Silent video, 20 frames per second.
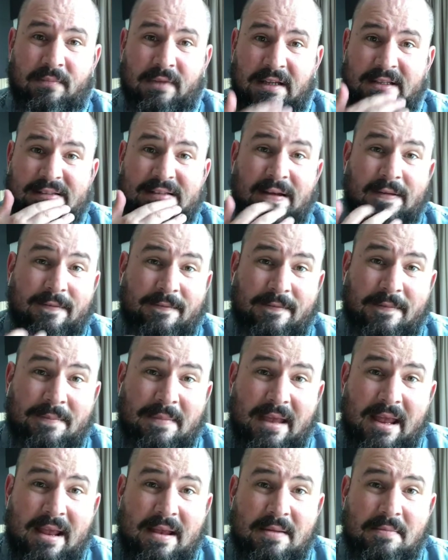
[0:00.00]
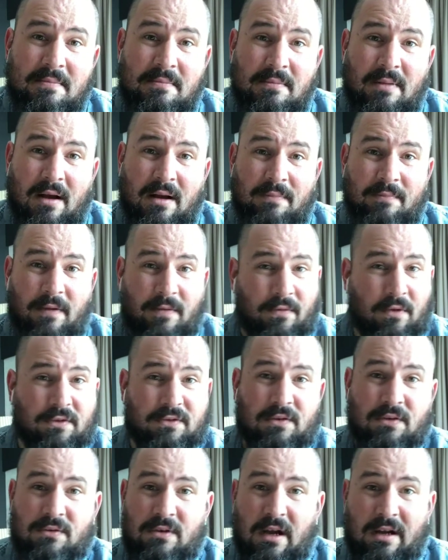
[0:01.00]
So for me, I've got
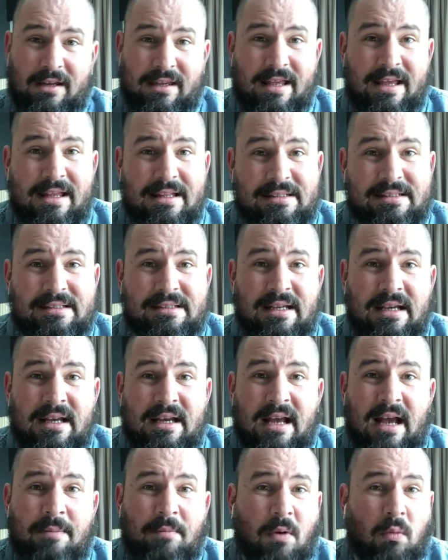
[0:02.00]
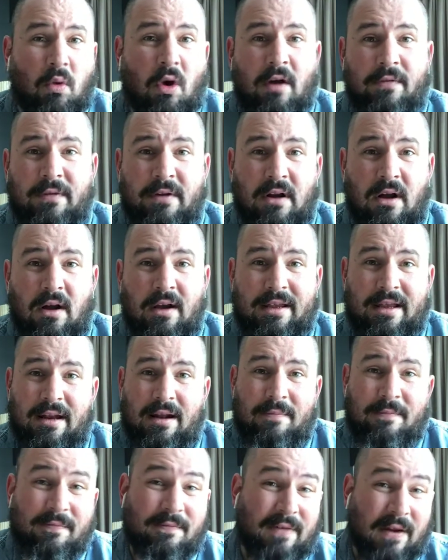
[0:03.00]
2 young kids, and my wife and I get
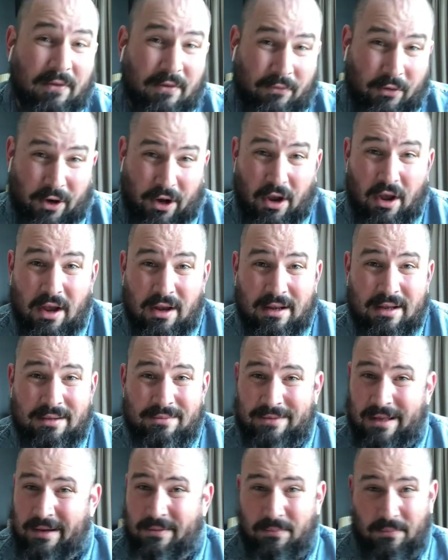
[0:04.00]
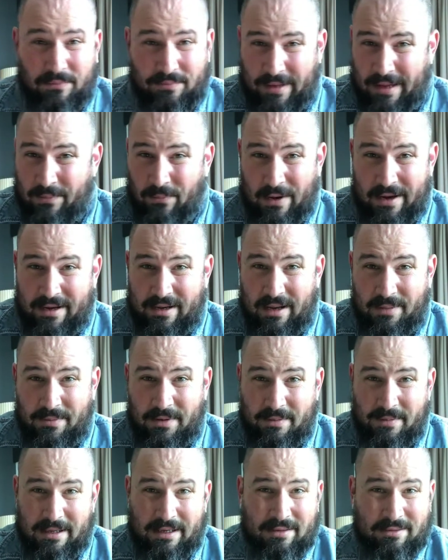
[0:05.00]
up very, very early. They wake up
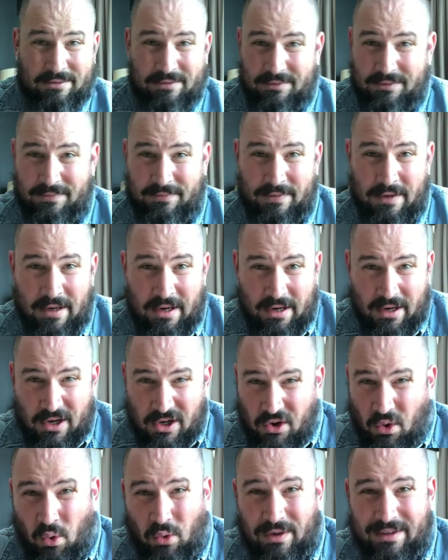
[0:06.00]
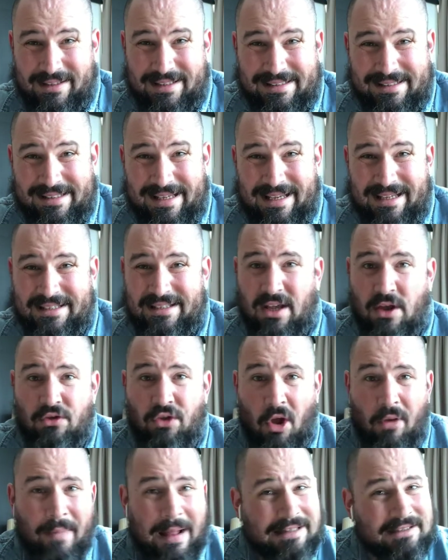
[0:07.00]
at about sort of 5:45,
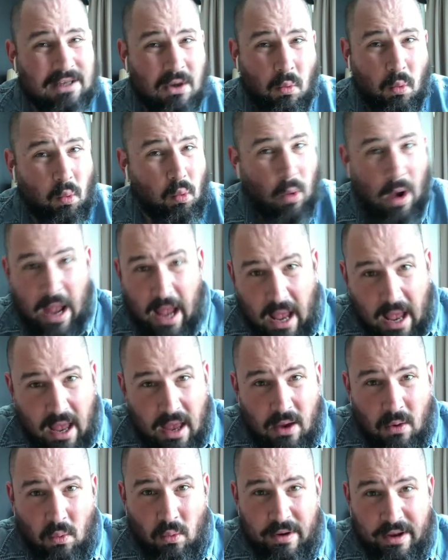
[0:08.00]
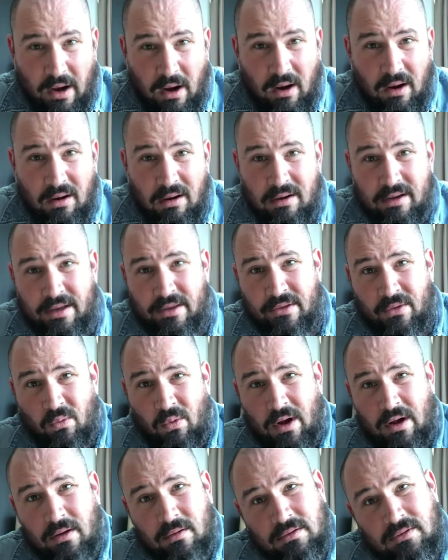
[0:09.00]
no matter where we are in the
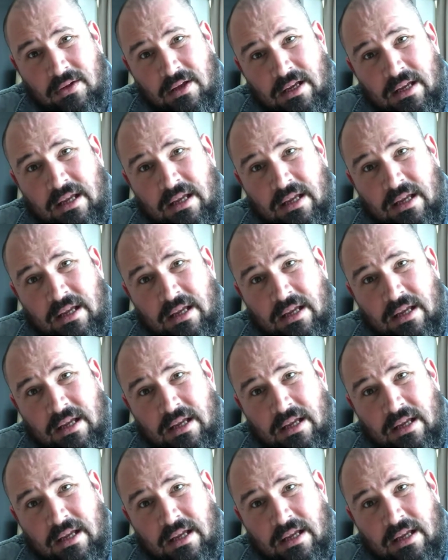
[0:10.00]
world,